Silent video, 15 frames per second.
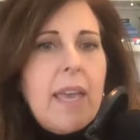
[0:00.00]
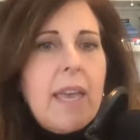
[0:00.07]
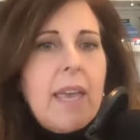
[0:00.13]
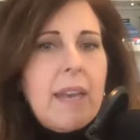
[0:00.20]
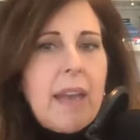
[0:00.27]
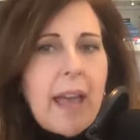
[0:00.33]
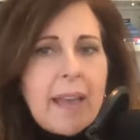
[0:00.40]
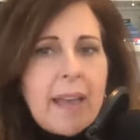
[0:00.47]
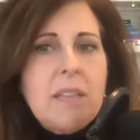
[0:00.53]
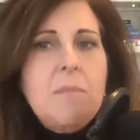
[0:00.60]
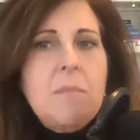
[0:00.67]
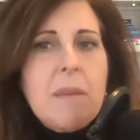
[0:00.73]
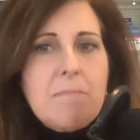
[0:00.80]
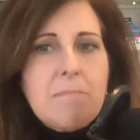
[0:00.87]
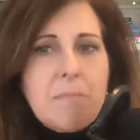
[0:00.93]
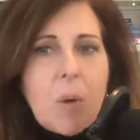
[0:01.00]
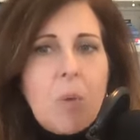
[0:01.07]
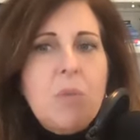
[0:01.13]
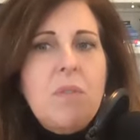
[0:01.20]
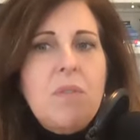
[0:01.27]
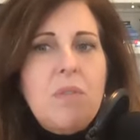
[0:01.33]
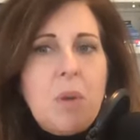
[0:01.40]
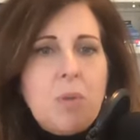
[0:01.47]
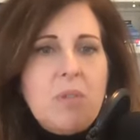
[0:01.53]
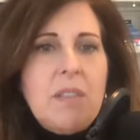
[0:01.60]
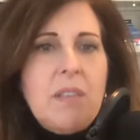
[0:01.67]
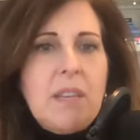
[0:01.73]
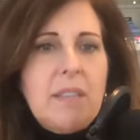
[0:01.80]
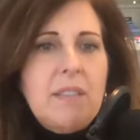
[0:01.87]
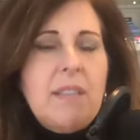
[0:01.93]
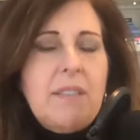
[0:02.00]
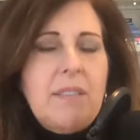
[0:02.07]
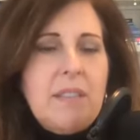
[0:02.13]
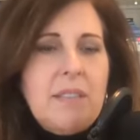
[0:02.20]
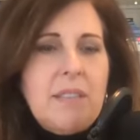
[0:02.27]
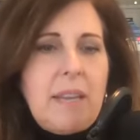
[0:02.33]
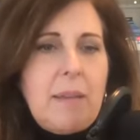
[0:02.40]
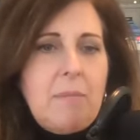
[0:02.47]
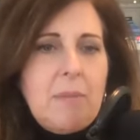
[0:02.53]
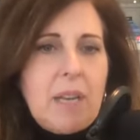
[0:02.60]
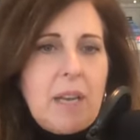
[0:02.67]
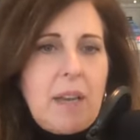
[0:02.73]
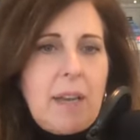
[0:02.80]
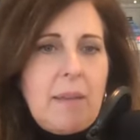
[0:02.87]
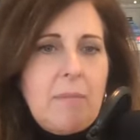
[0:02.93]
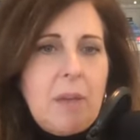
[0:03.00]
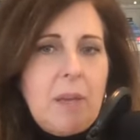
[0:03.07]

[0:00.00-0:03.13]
it had to be both of those things at the same time.